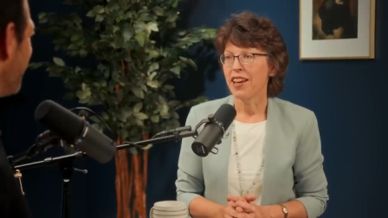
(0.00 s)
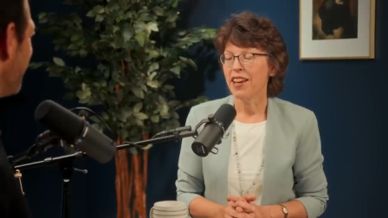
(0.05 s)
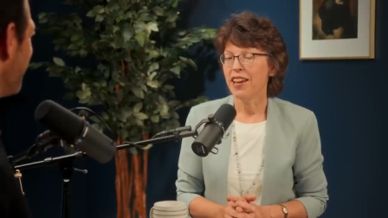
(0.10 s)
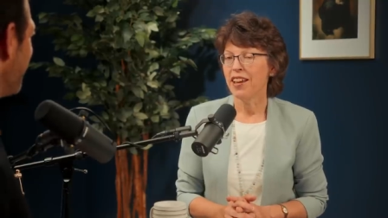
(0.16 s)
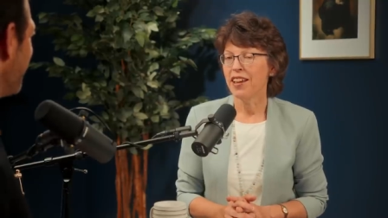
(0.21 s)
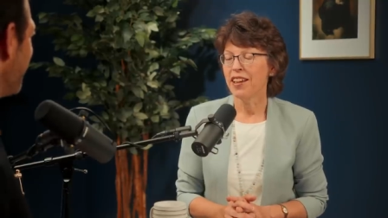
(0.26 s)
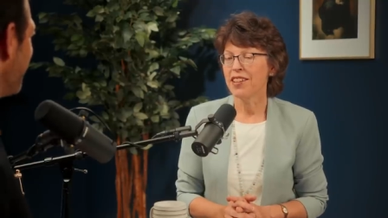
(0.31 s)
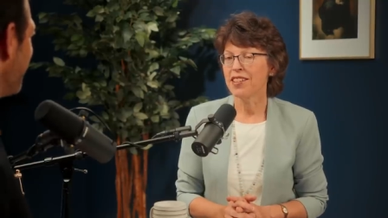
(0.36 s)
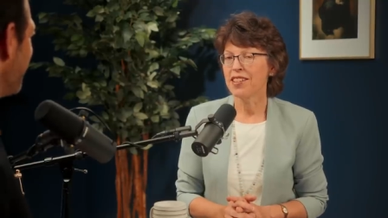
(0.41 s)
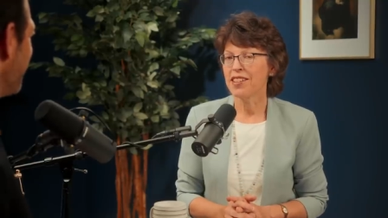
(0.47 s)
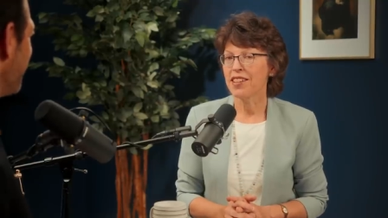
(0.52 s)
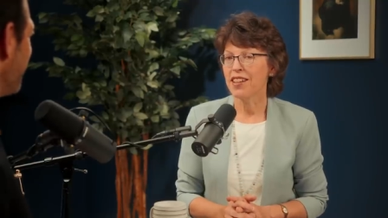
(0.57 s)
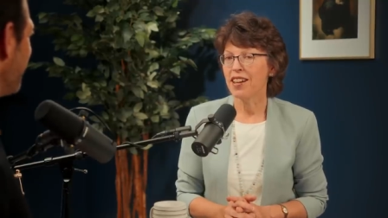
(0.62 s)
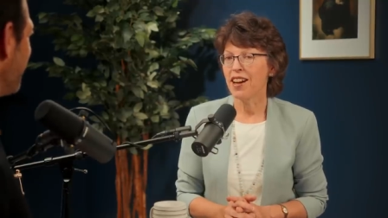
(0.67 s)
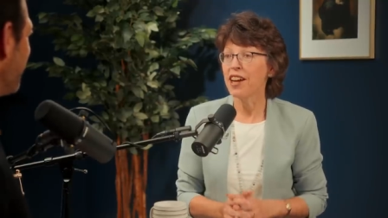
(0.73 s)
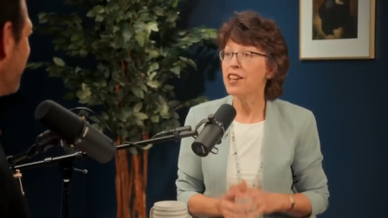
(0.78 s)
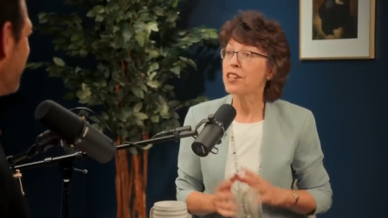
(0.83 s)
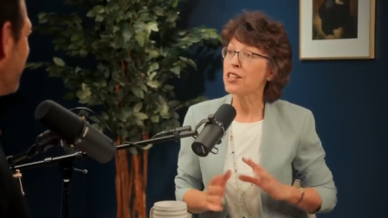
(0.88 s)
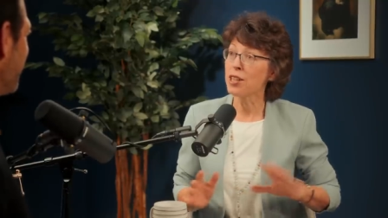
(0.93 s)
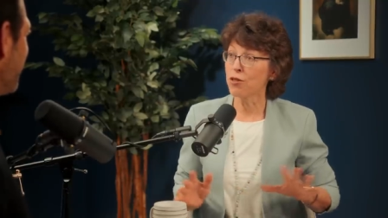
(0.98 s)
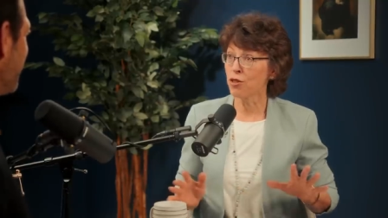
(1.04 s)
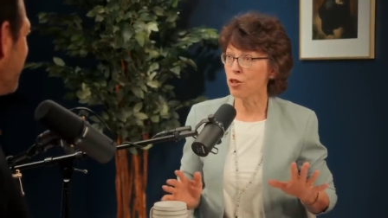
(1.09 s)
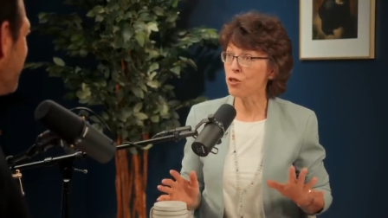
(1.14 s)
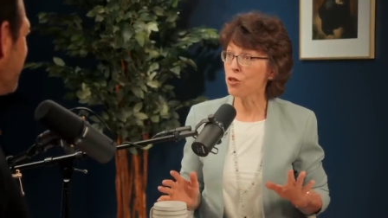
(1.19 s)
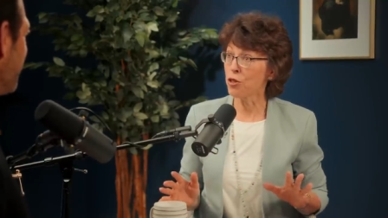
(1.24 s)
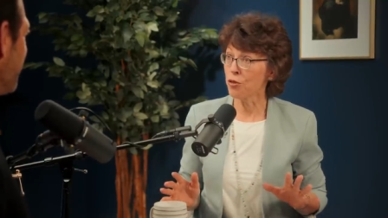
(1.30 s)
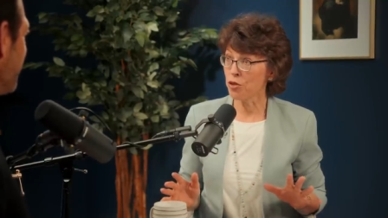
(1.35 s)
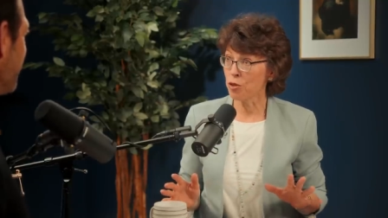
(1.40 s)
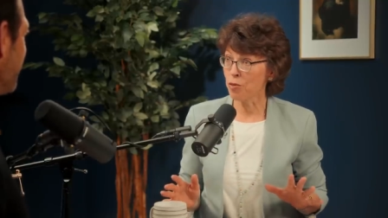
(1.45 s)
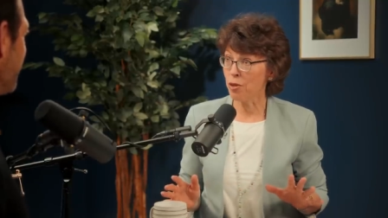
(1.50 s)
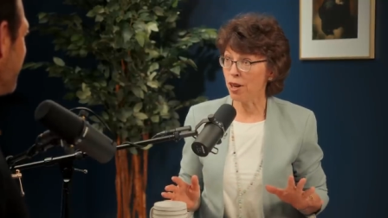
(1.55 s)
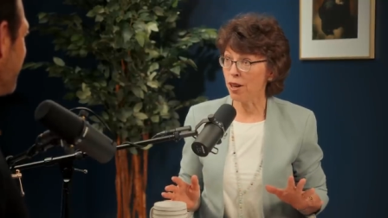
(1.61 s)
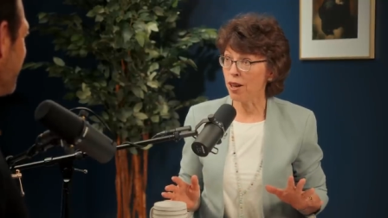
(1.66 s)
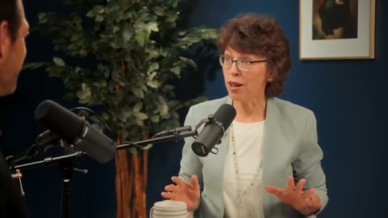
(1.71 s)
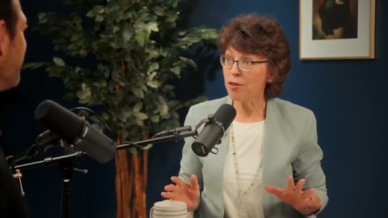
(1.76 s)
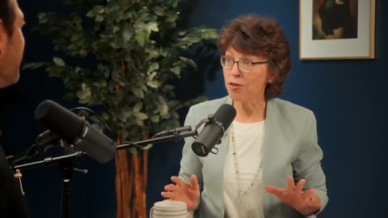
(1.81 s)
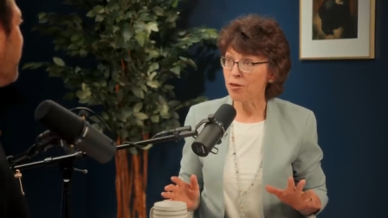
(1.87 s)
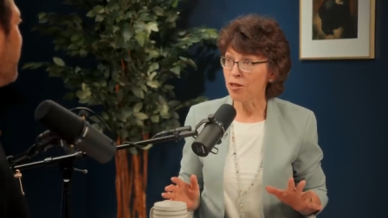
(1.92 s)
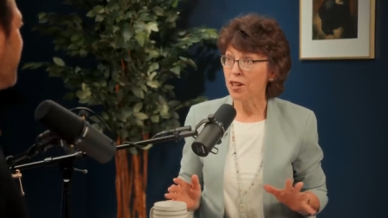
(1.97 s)
and I had never surfed in my
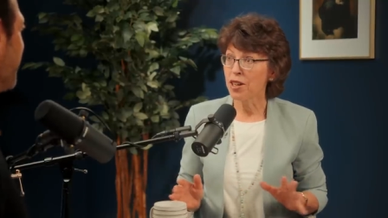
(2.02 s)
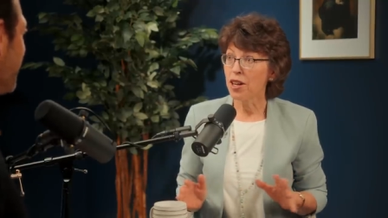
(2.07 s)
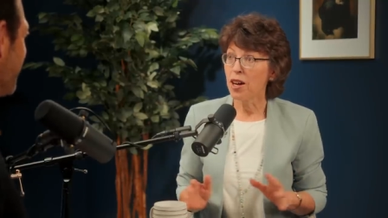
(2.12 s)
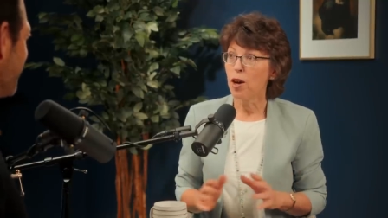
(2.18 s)
life